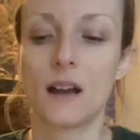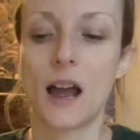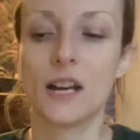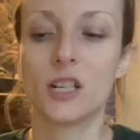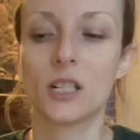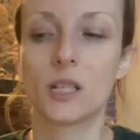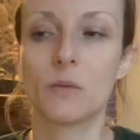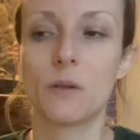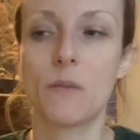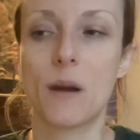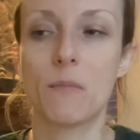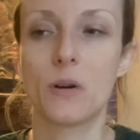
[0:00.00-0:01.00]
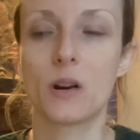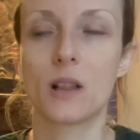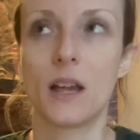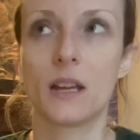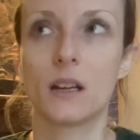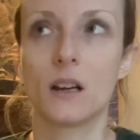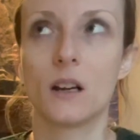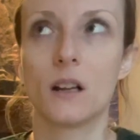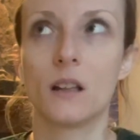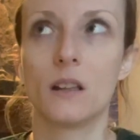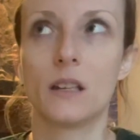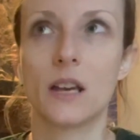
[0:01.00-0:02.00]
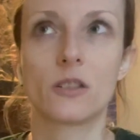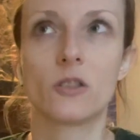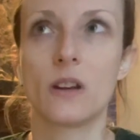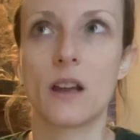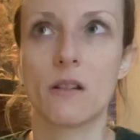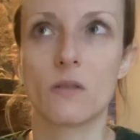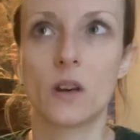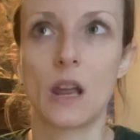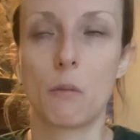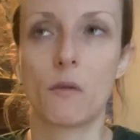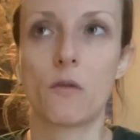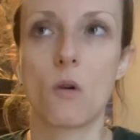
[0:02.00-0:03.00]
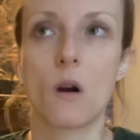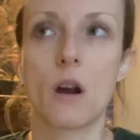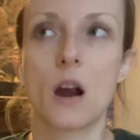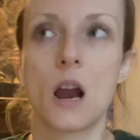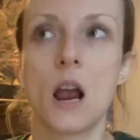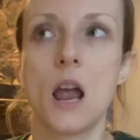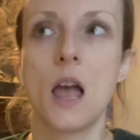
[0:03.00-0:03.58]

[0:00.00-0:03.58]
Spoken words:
I just remember like yesterday or the day before